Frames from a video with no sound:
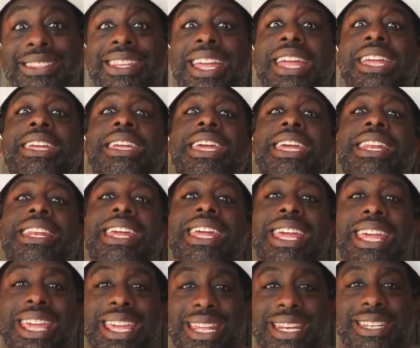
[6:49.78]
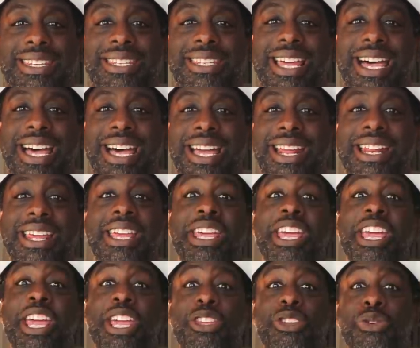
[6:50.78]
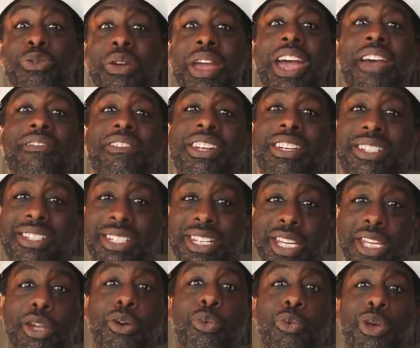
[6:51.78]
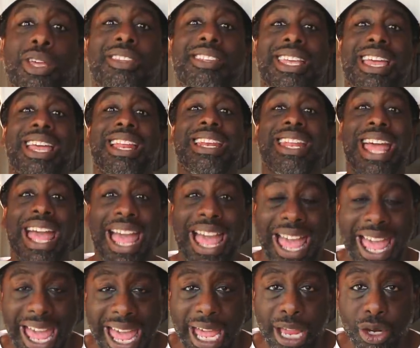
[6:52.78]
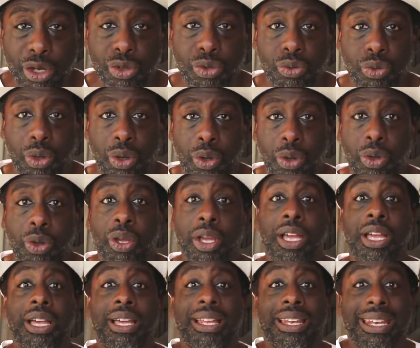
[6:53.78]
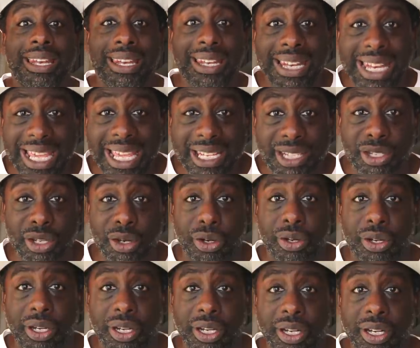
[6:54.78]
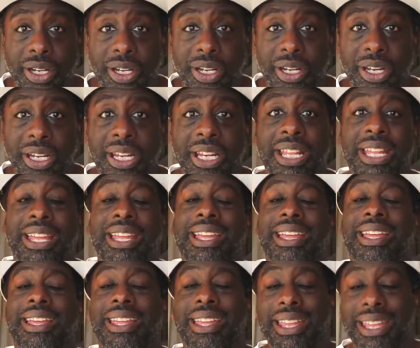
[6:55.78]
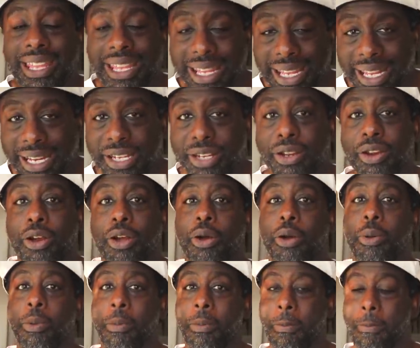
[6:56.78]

they get inside. And you have to deal with an actual lizard in your home.